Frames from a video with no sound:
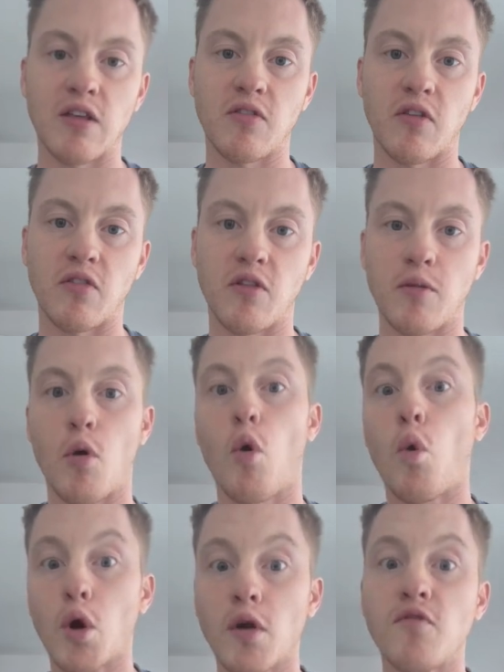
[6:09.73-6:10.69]
system,
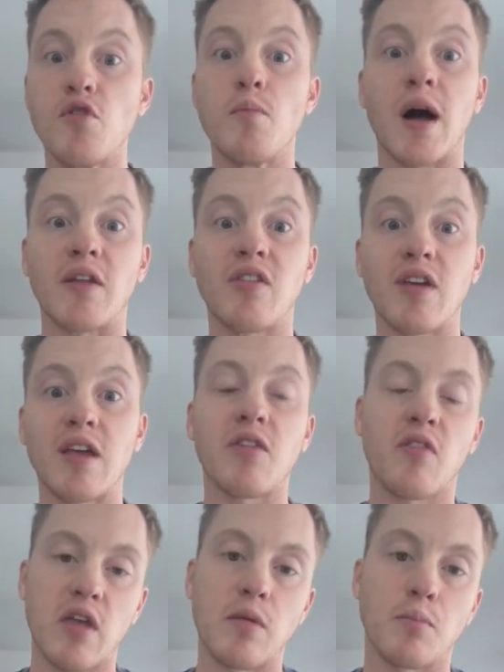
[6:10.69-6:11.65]
or if you bought
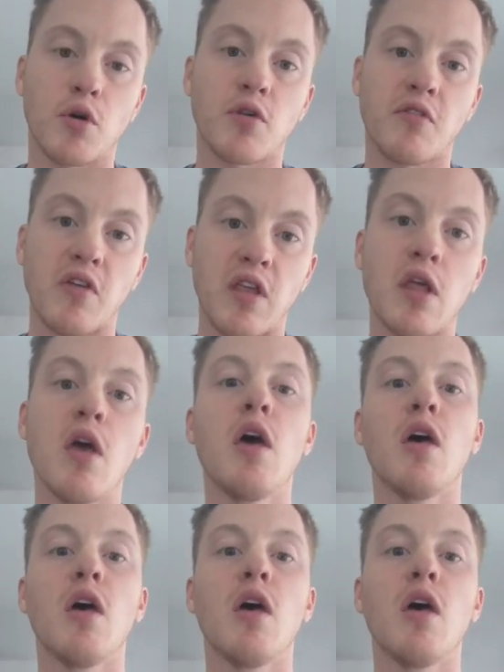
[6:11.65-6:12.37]
tickets in person,